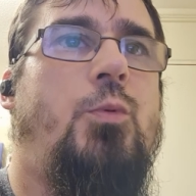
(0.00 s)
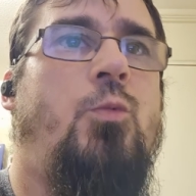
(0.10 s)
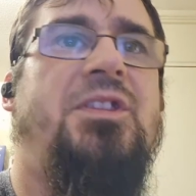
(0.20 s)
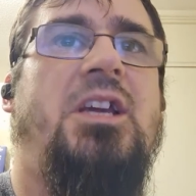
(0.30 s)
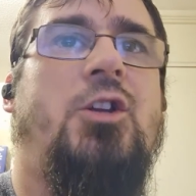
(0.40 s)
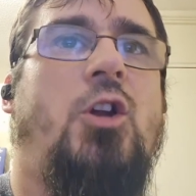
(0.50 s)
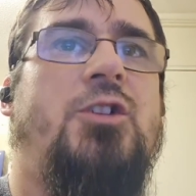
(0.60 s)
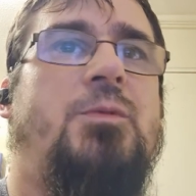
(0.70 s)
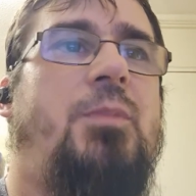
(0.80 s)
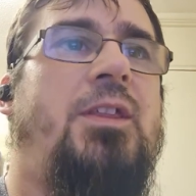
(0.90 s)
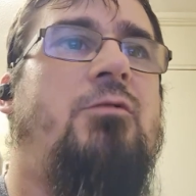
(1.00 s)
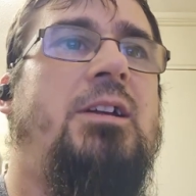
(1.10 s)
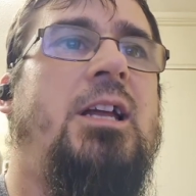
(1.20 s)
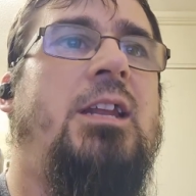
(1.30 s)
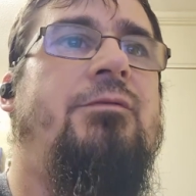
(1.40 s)
With the acknowledgement by the
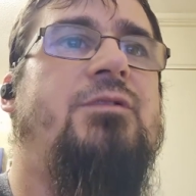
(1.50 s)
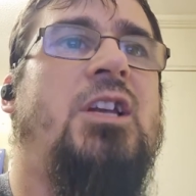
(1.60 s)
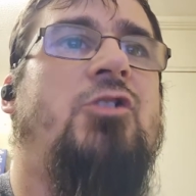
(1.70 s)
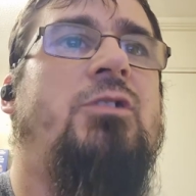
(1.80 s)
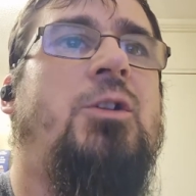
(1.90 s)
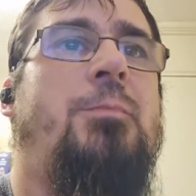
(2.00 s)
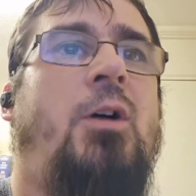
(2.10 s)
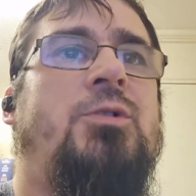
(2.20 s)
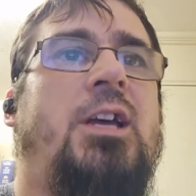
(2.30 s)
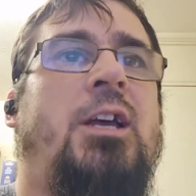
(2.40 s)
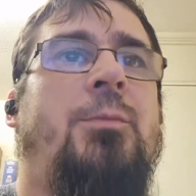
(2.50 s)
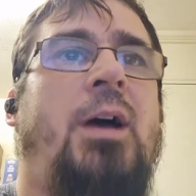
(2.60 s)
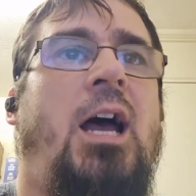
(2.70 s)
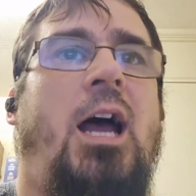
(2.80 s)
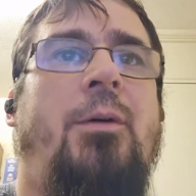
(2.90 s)
great 11th century composer
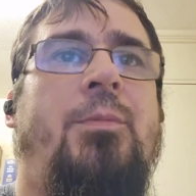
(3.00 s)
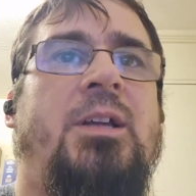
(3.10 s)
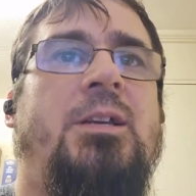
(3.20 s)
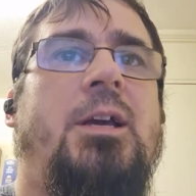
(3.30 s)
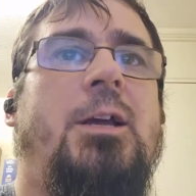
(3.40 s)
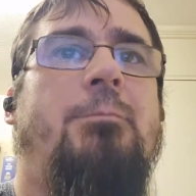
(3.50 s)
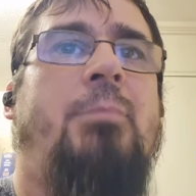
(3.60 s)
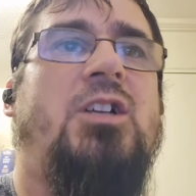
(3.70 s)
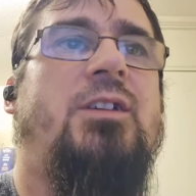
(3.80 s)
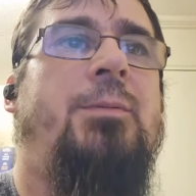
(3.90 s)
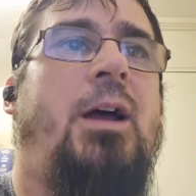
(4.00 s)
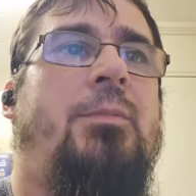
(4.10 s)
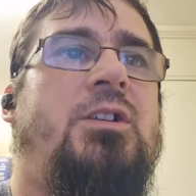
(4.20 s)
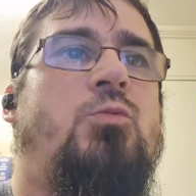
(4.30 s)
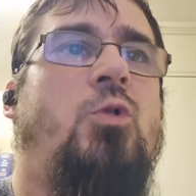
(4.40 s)
Ibn Hayyan, much of Ibn
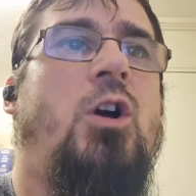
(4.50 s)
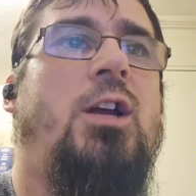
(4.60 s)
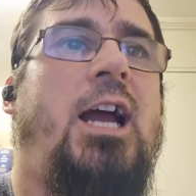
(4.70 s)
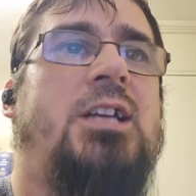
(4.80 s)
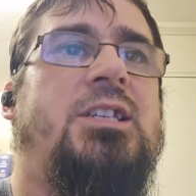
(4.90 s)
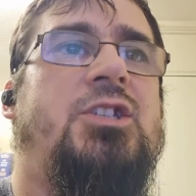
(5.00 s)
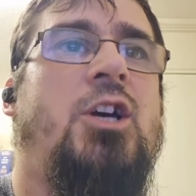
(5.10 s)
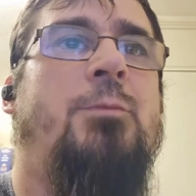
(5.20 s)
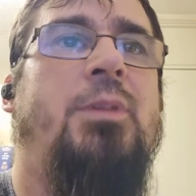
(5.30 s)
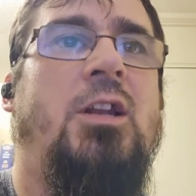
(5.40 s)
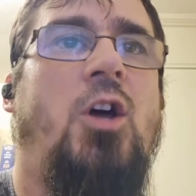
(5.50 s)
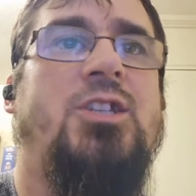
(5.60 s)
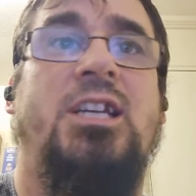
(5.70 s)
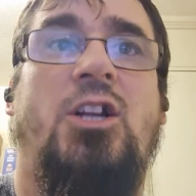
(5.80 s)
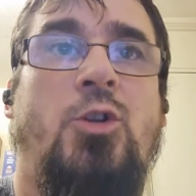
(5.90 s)
Hayyan's work has in turn been
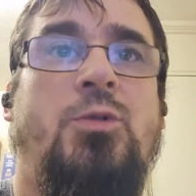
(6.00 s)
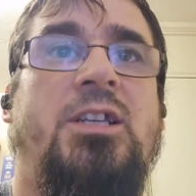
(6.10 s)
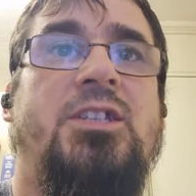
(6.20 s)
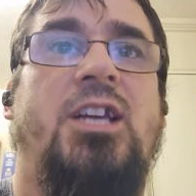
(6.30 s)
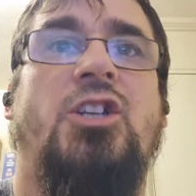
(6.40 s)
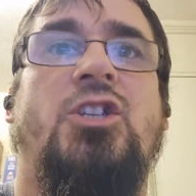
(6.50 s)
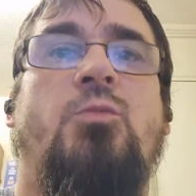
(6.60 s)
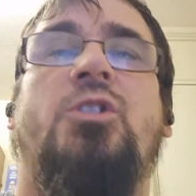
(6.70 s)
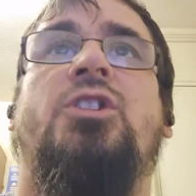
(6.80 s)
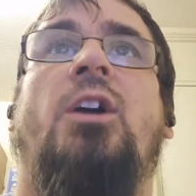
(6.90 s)
lost, including the sections which